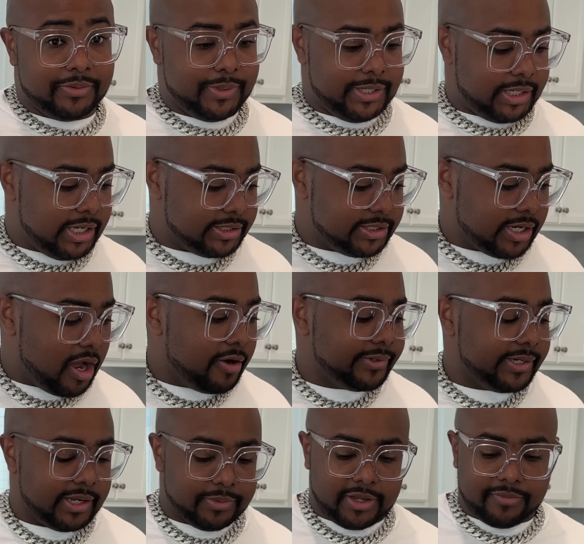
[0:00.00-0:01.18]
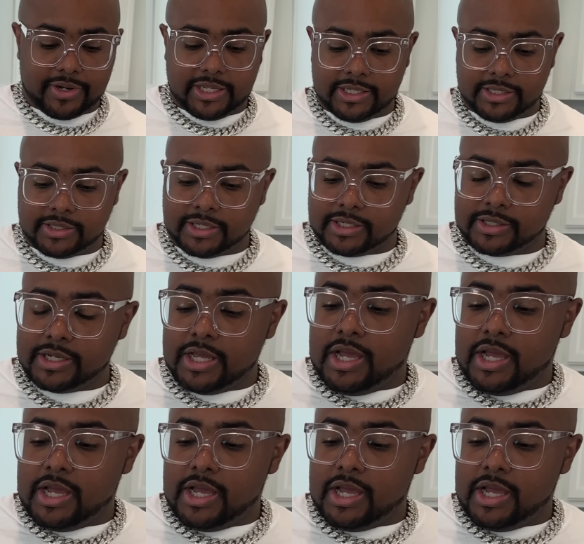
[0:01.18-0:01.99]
here to cut that off. Then we get ready to eat dinner.